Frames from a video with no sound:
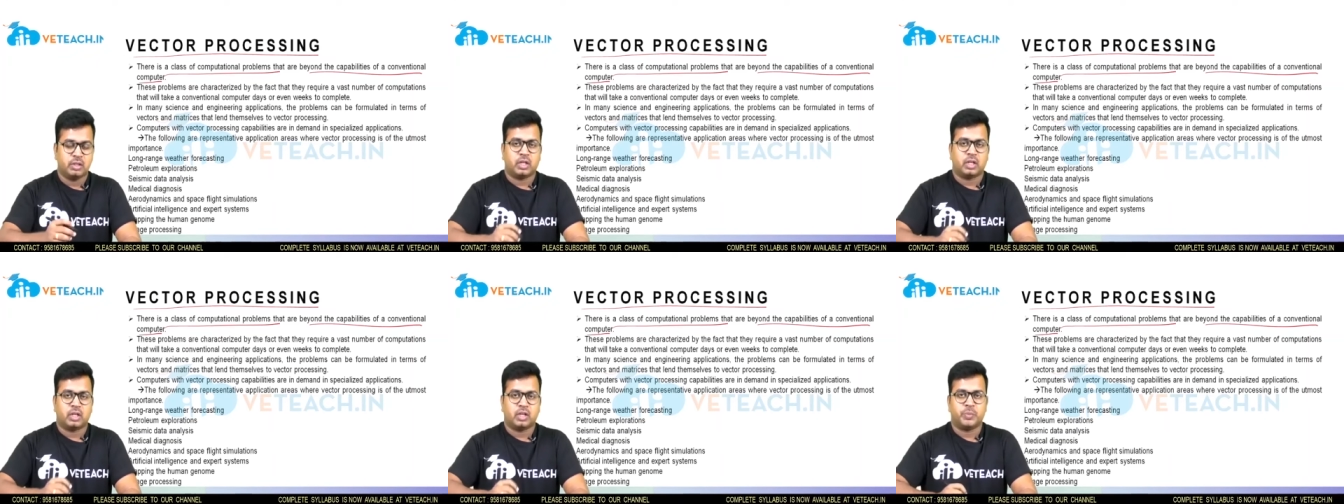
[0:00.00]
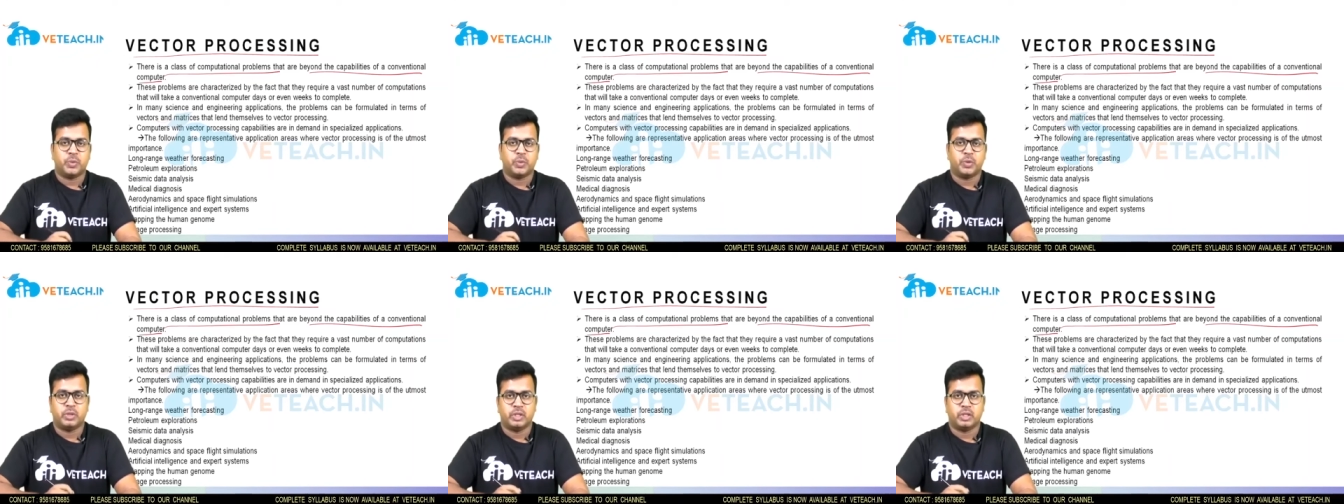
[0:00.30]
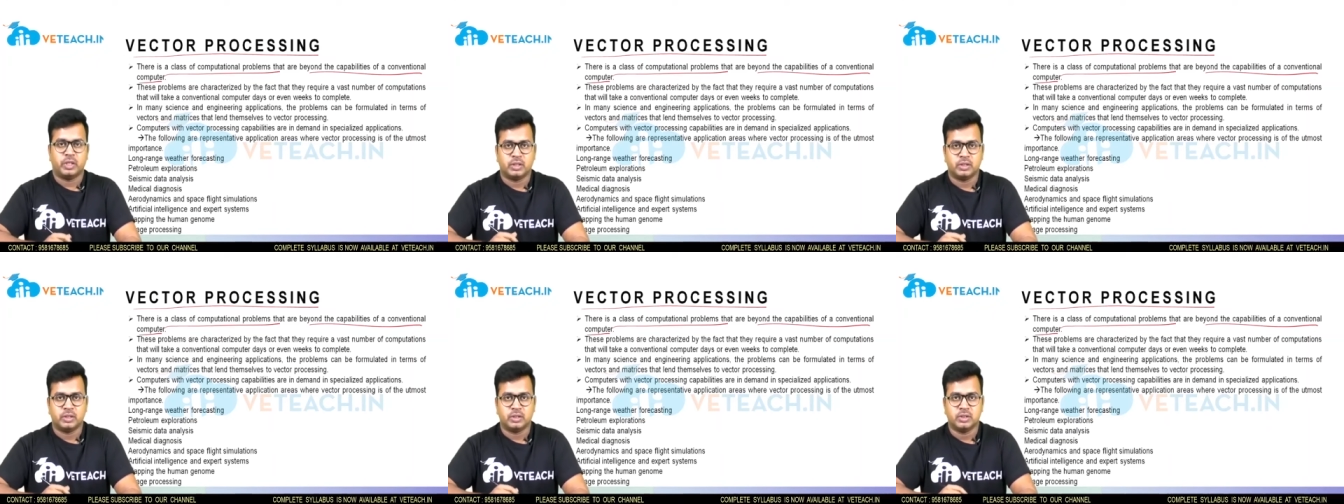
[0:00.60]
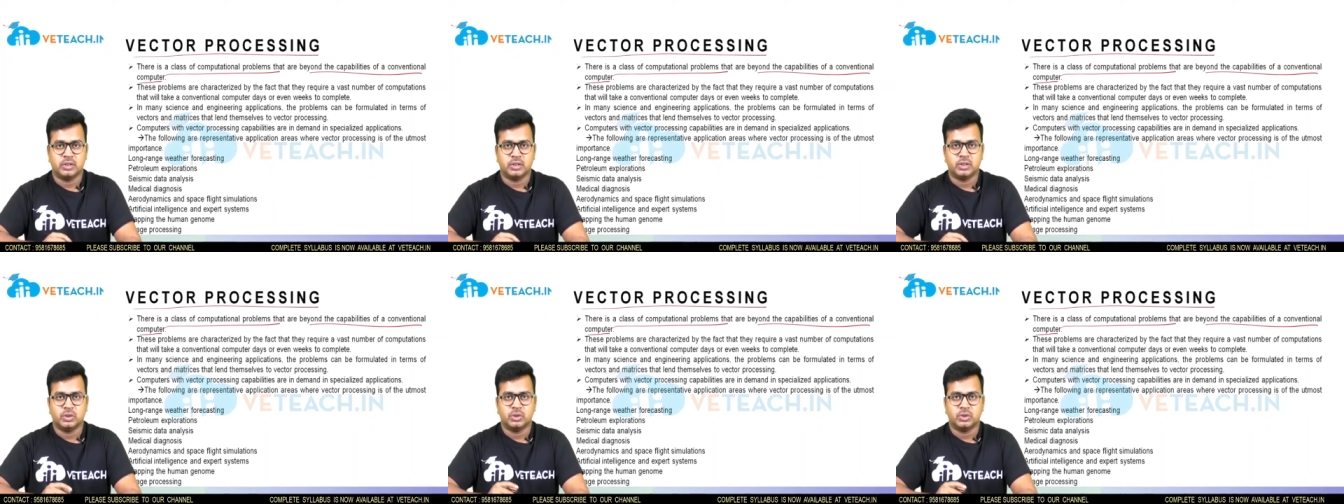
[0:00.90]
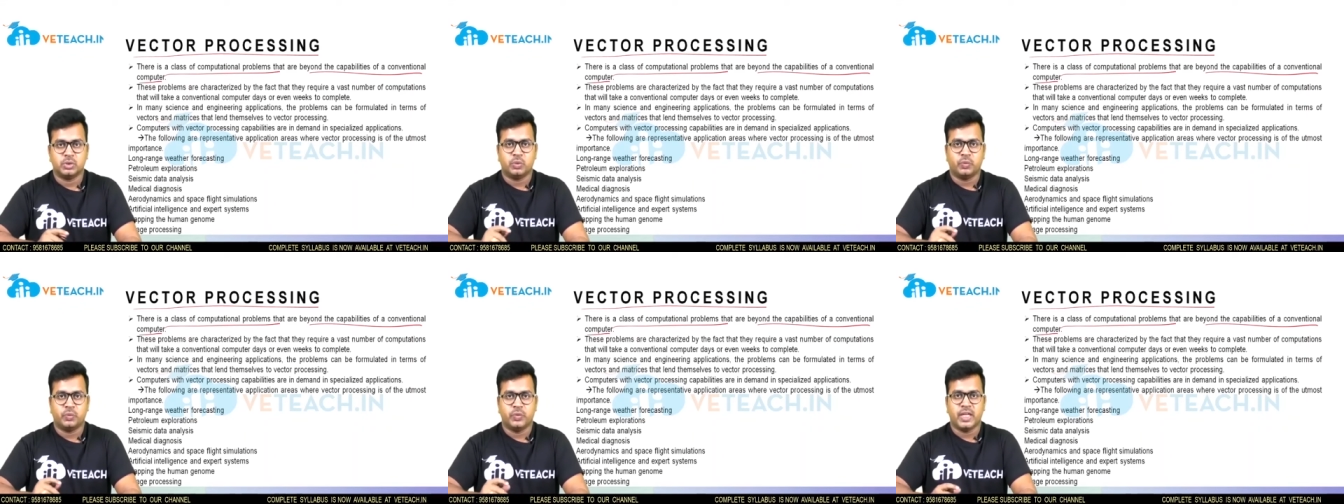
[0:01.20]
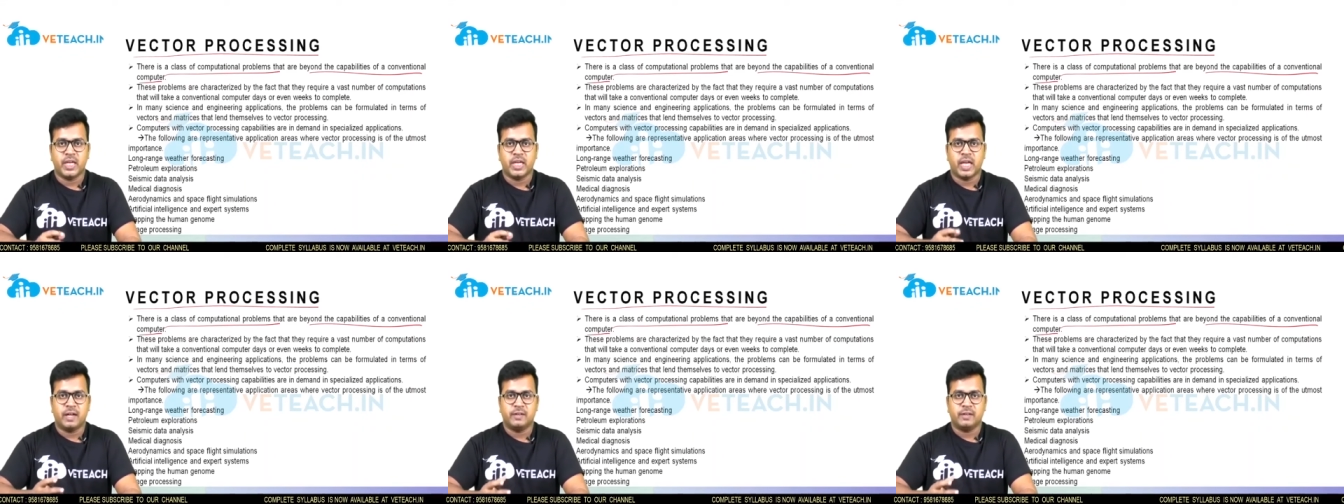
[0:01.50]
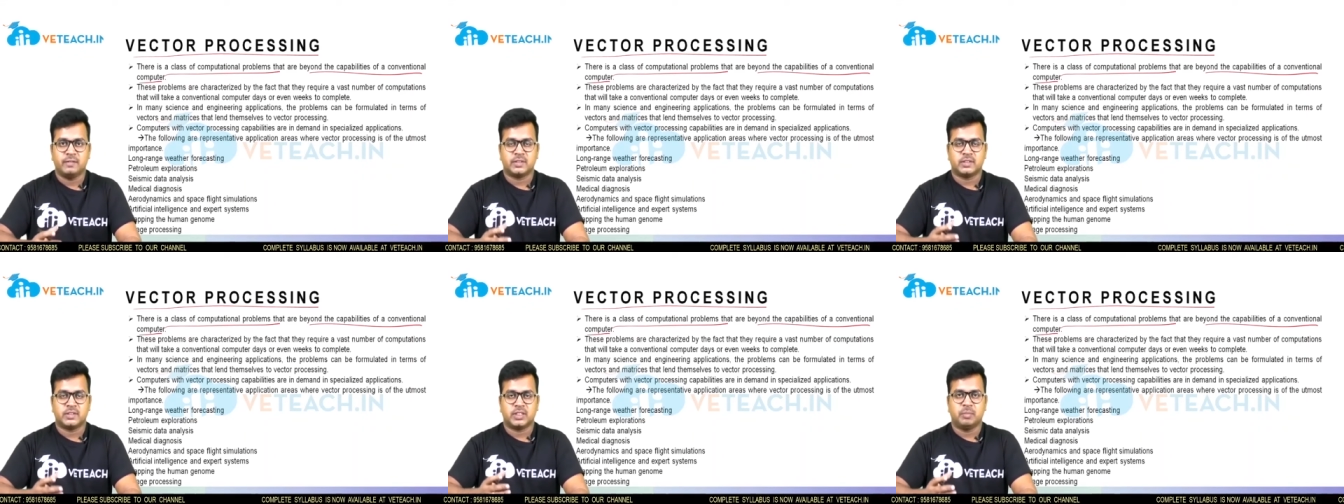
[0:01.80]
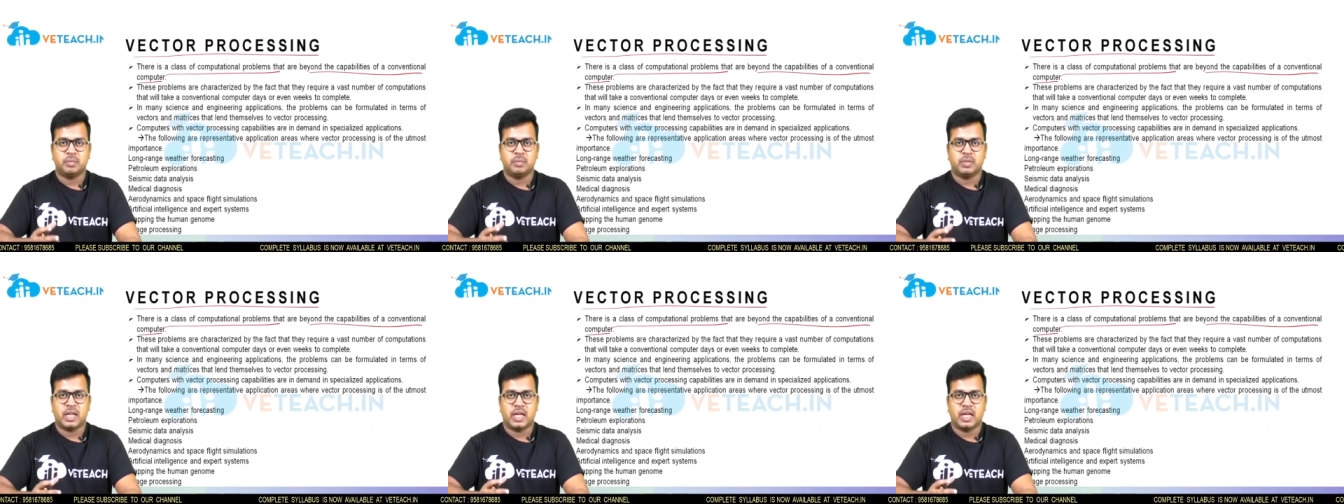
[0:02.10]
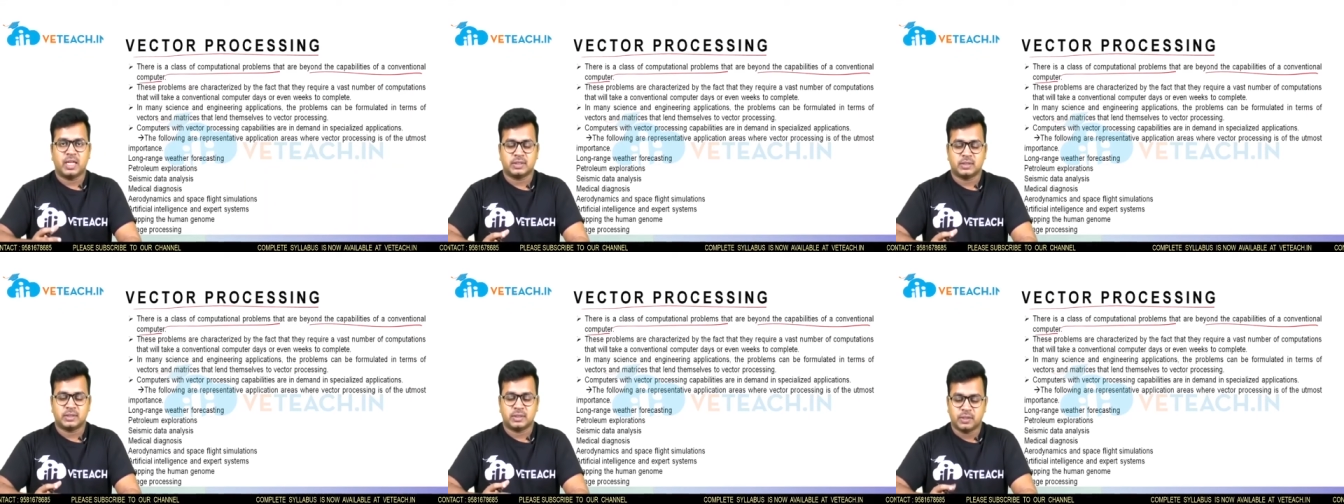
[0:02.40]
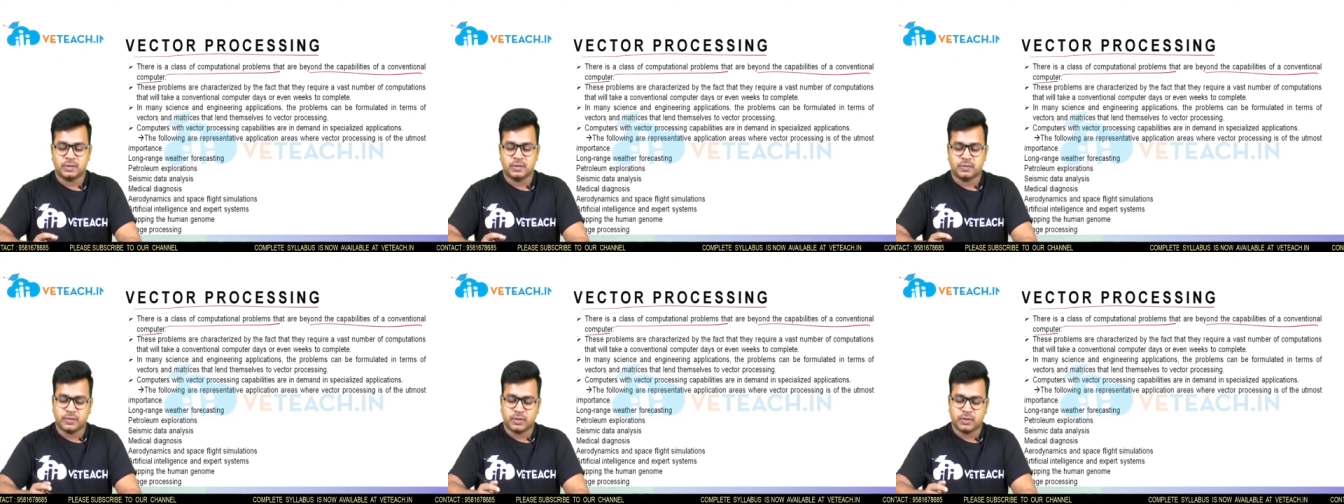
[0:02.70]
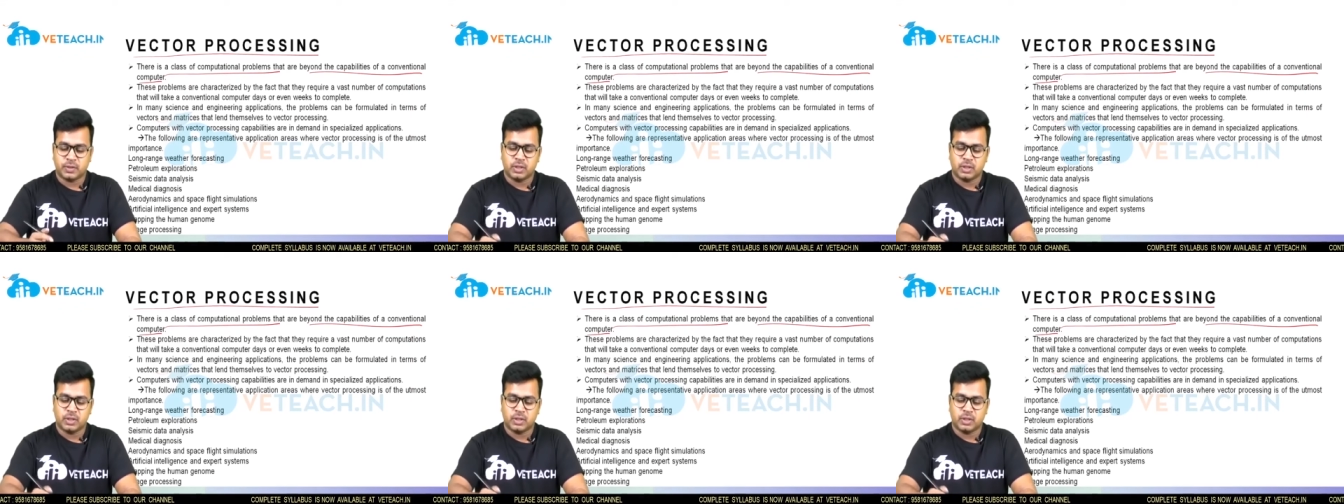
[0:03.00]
computer. So we have some class of